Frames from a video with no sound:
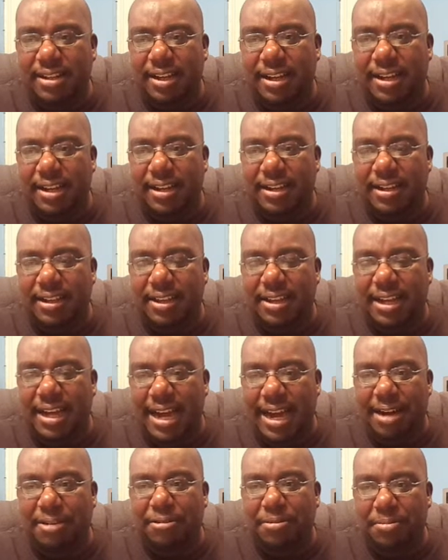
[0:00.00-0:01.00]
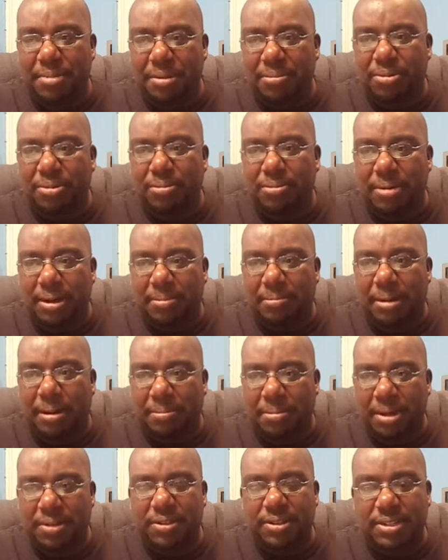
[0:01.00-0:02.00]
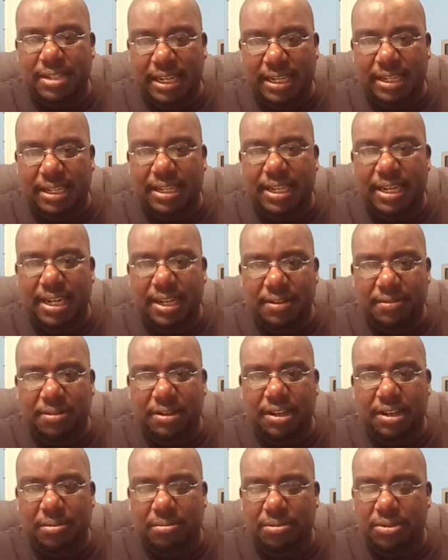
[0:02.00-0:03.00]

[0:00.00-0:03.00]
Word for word: I remember my mother taking care of him.